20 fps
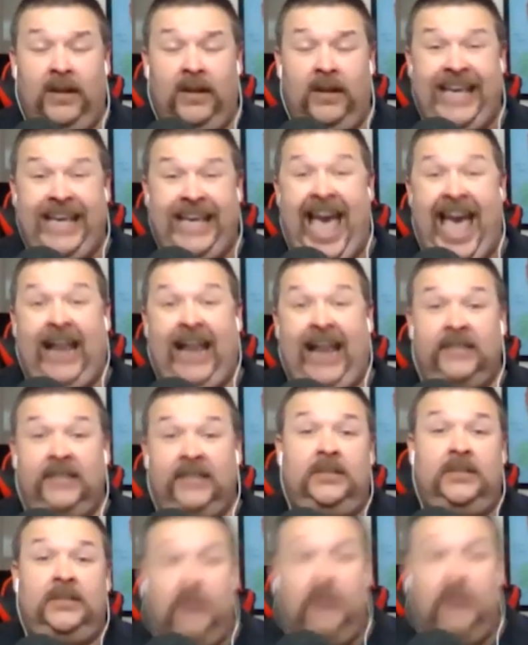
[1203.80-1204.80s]

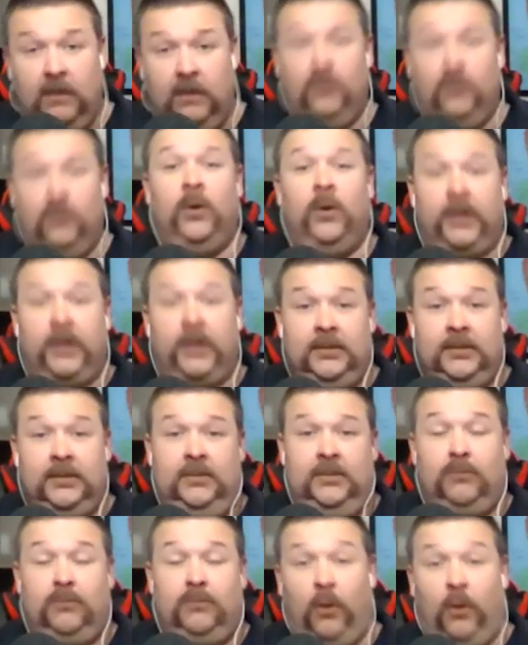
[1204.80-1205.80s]
gallons of water
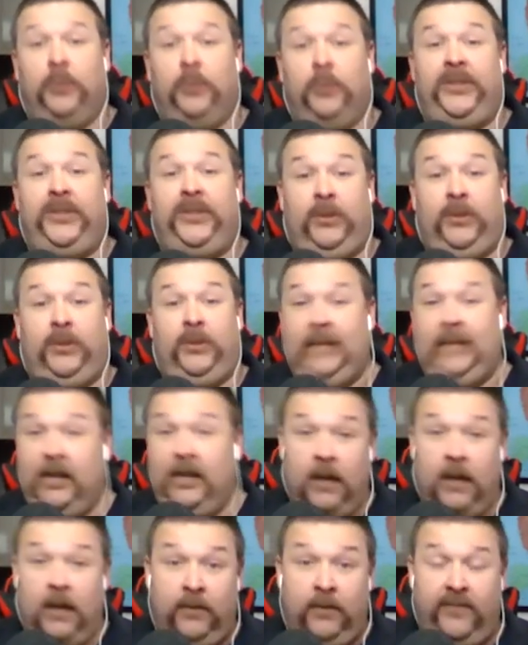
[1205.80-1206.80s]
rolling with you, let
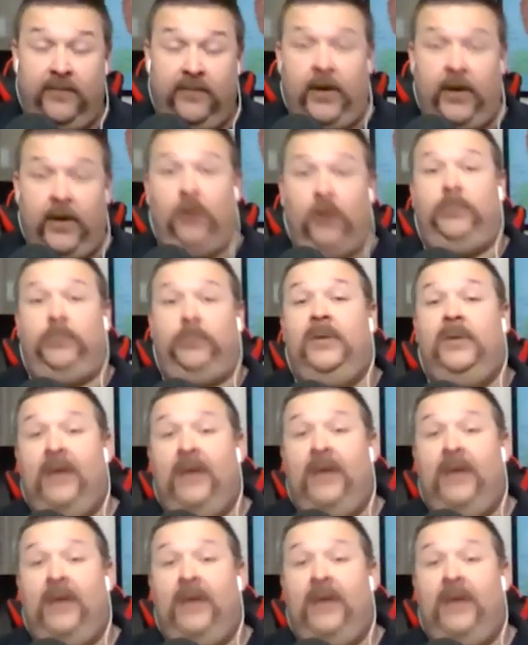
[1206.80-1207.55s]
alone foam